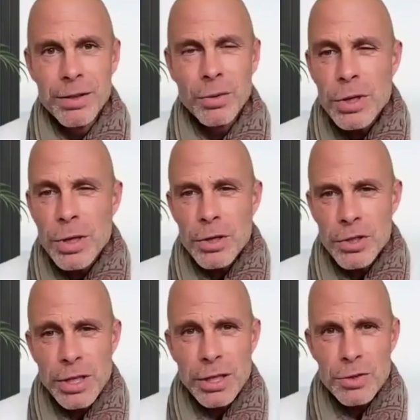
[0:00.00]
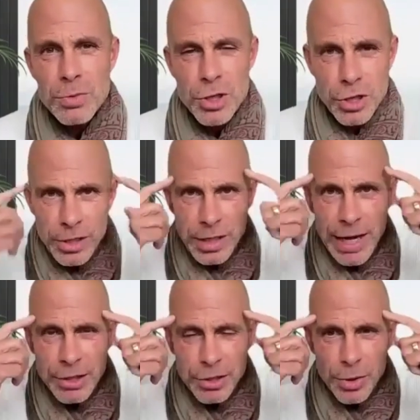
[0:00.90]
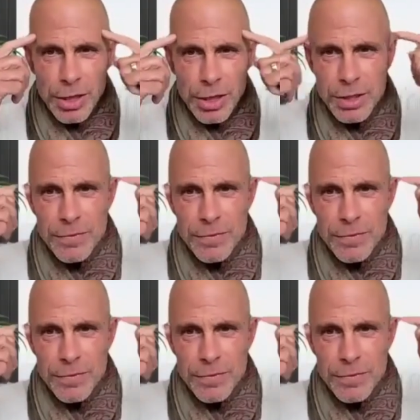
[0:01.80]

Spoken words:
all of those things, which are intellectual things.